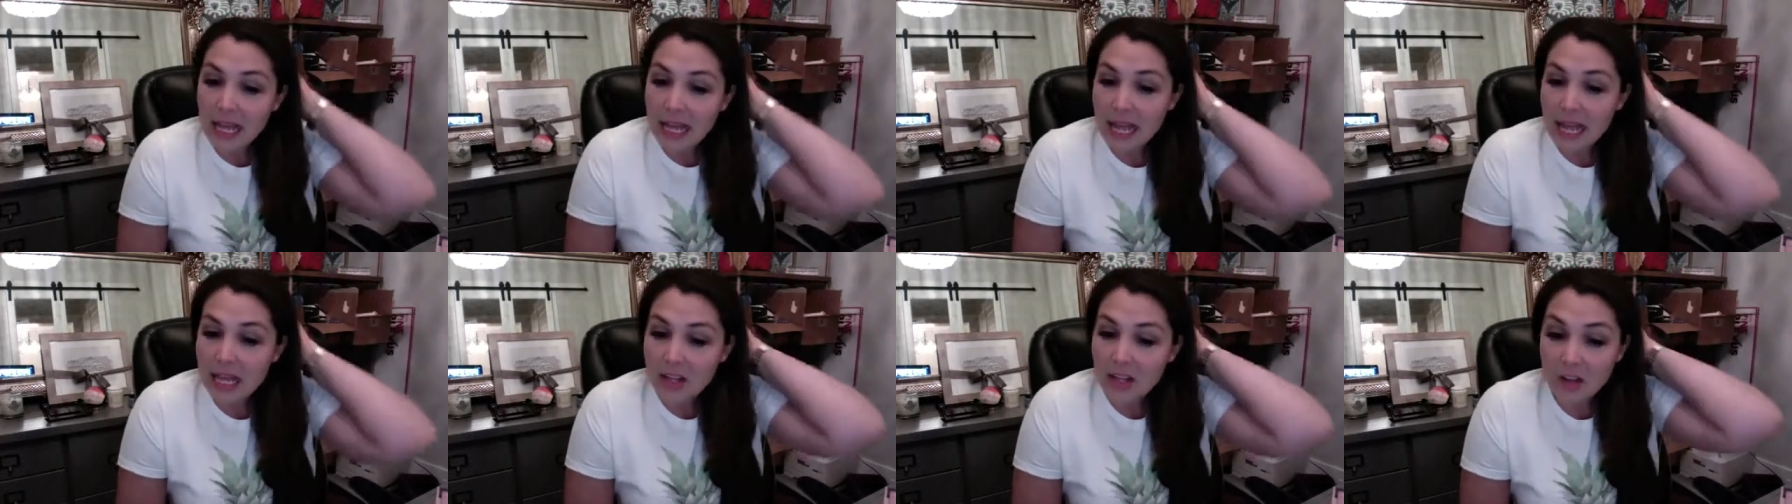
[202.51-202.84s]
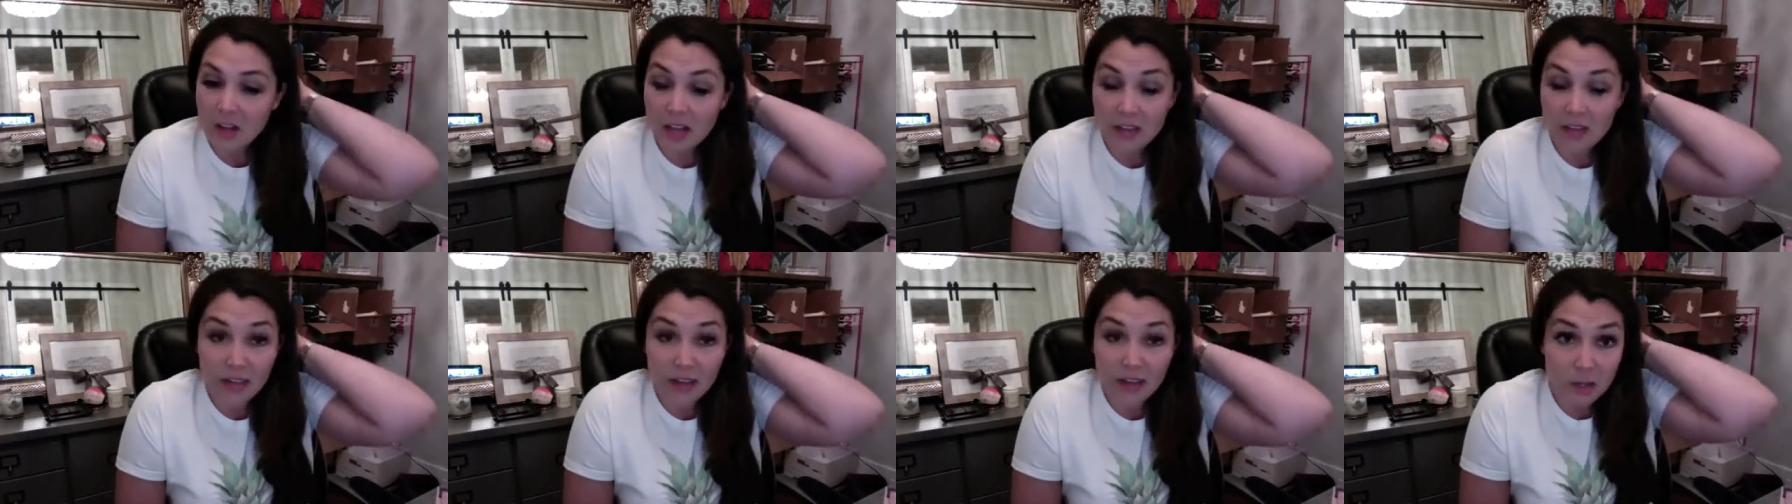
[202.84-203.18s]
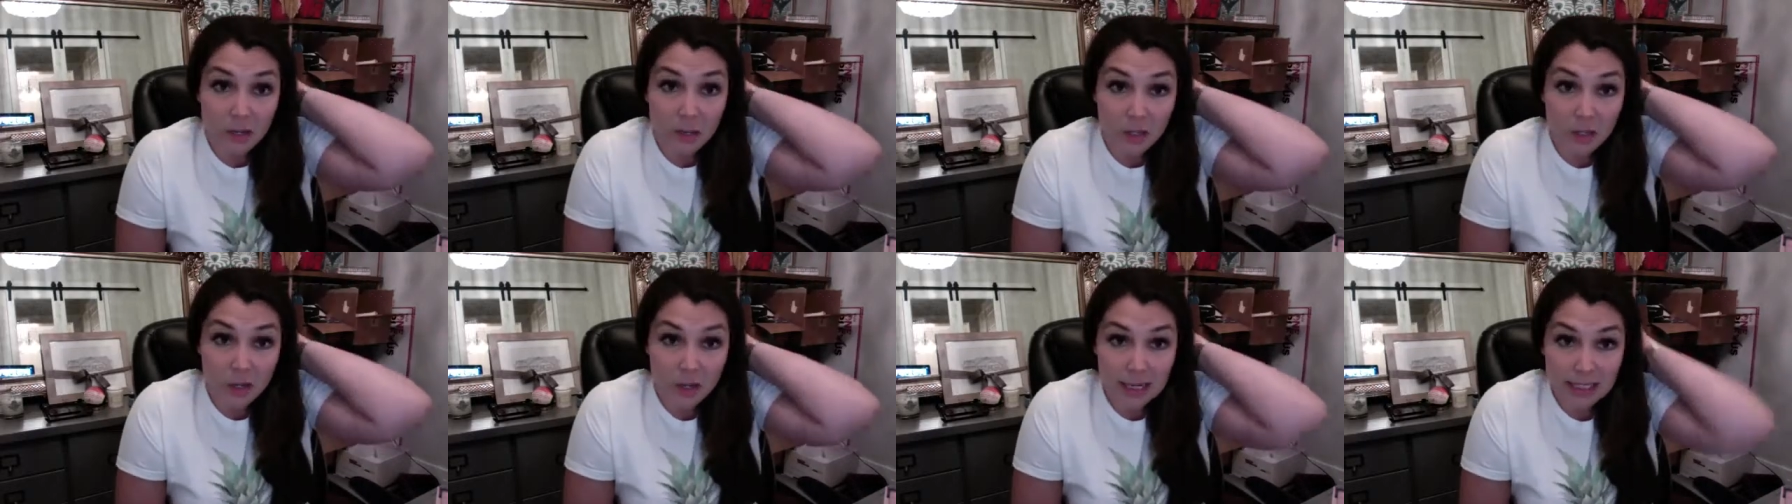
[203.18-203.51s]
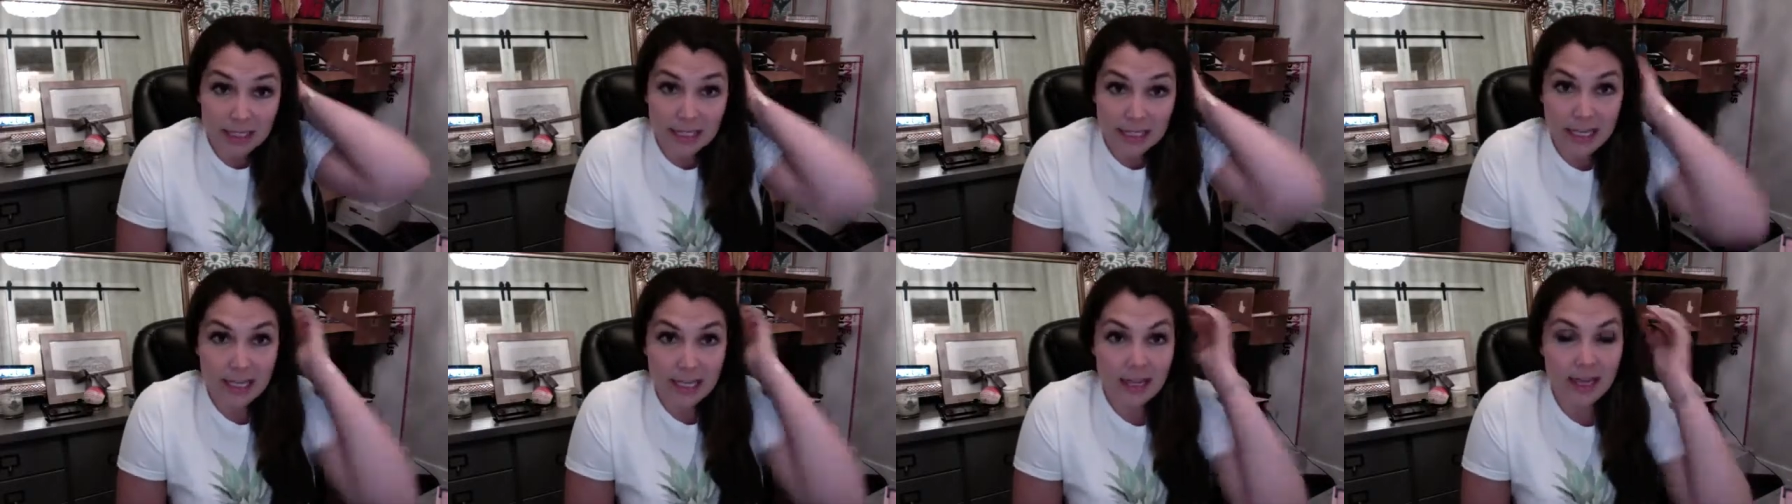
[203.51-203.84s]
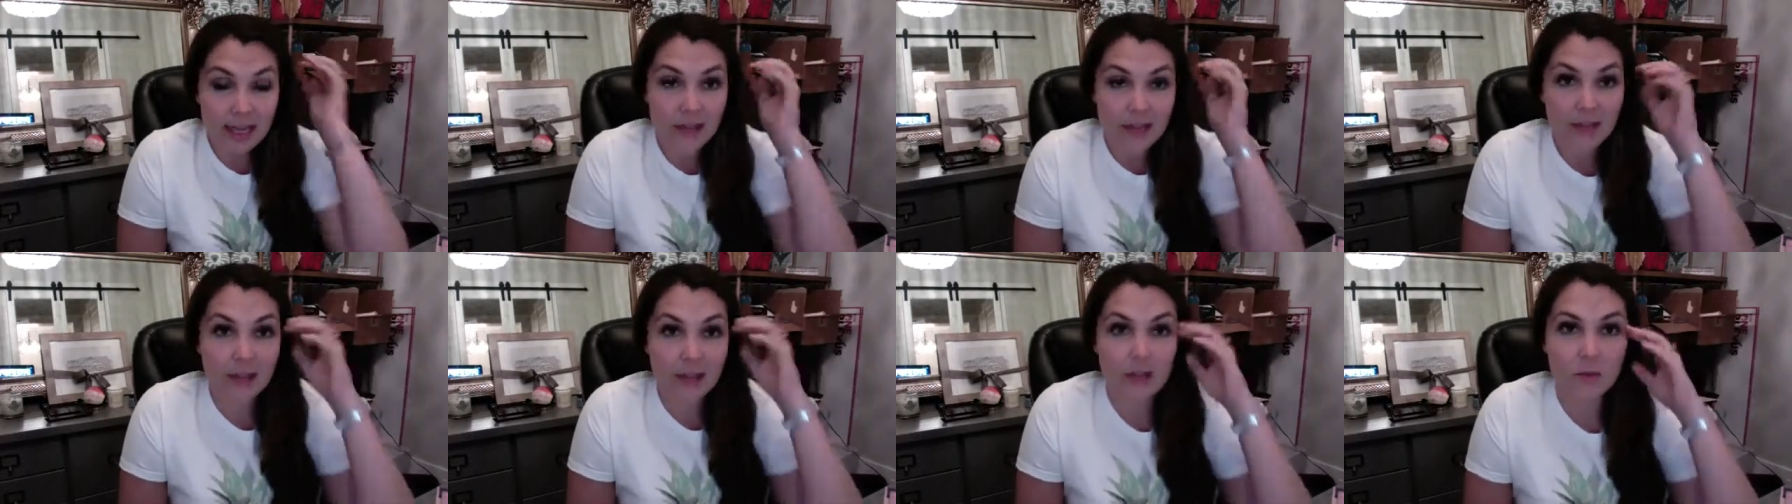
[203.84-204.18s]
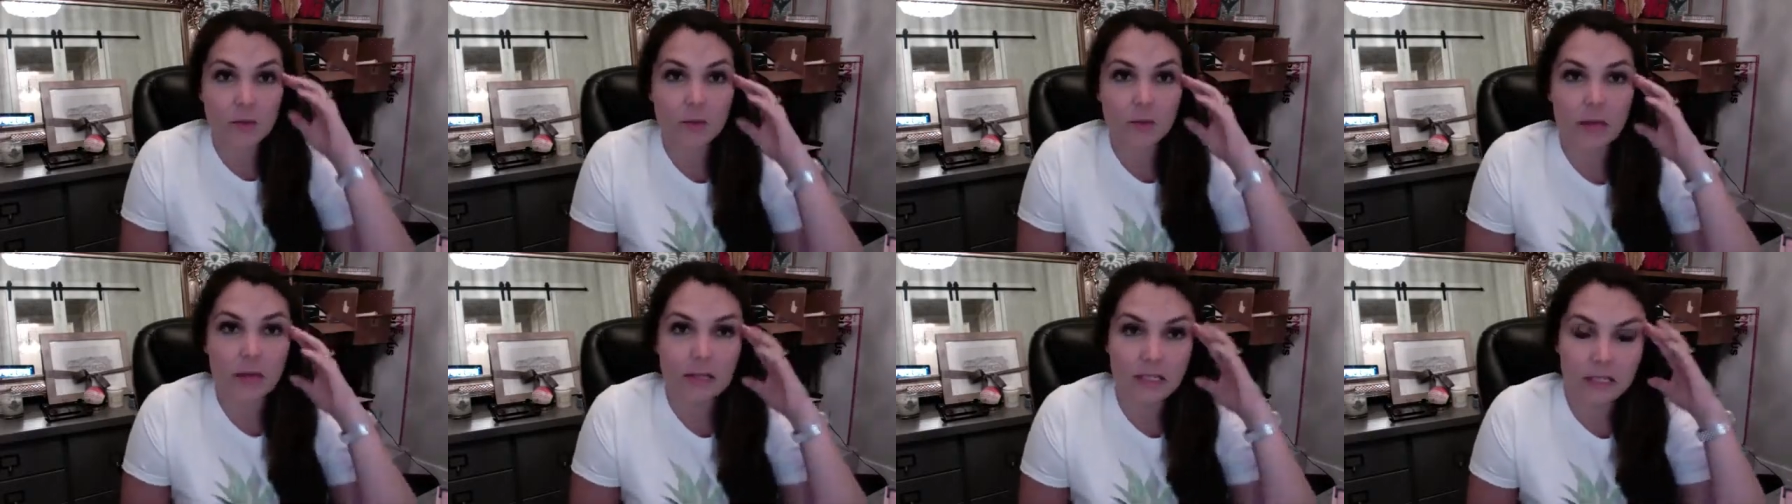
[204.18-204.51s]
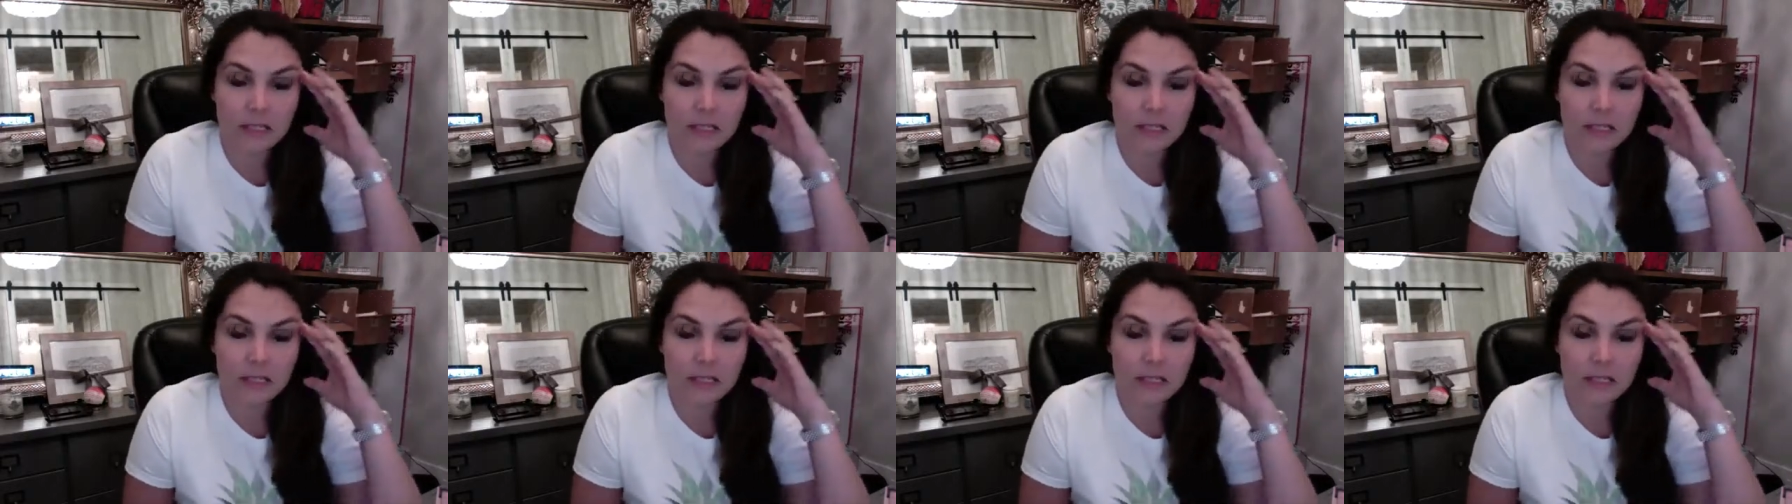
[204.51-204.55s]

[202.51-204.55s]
I thought it was crazy. I thought it was